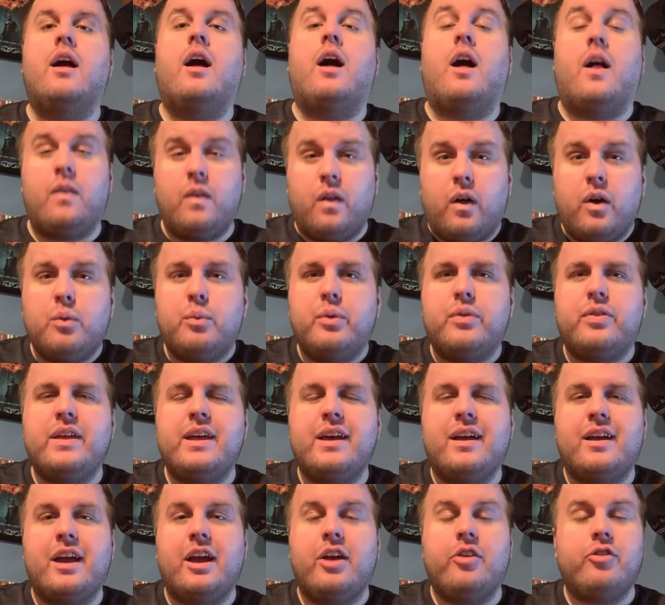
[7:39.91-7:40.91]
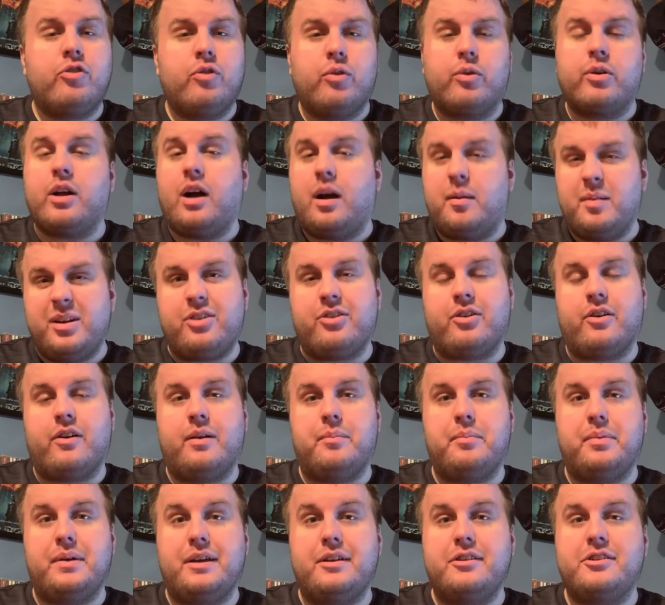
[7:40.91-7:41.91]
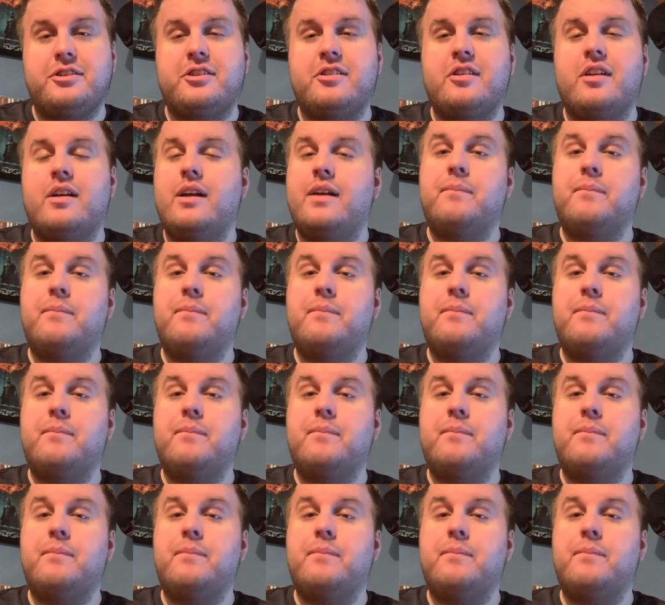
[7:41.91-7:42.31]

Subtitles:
along with the occasional commentary piece.